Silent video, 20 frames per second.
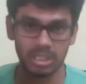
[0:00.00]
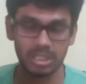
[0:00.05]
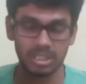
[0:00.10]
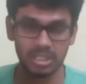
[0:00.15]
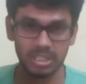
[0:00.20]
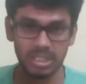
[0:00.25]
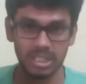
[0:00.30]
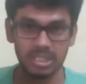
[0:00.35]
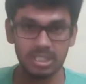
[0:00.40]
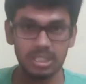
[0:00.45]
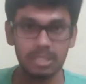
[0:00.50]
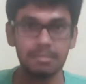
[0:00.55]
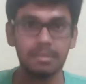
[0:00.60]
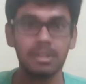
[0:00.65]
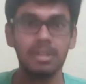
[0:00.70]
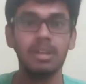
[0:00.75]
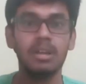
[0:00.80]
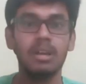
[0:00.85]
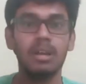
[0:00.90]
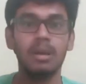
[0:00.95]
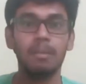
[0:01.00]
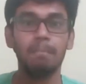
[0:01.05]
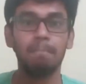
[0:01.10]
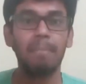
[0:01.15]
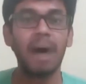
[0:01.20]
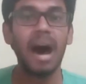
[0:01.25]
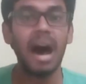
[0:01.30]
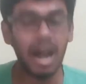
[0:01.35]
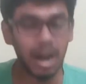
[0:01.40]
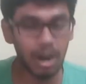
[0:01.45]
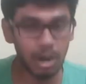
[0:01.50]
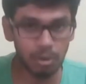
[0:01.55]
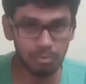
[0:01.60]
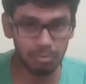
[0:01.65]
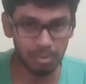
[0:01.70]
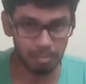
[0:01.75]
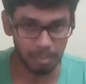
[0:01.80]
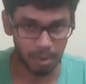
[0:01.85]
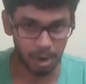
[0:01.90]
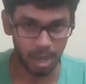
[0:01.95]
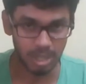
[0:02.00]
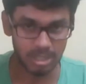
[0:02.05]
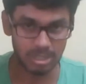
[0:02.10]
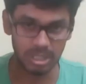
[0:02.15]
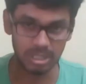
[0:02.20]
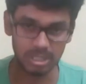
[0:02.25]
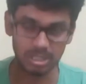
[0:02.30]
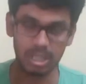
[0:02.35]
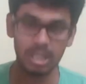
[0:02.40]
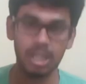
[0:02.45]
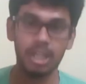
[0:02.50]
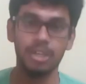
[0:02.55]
It's just a part of a process.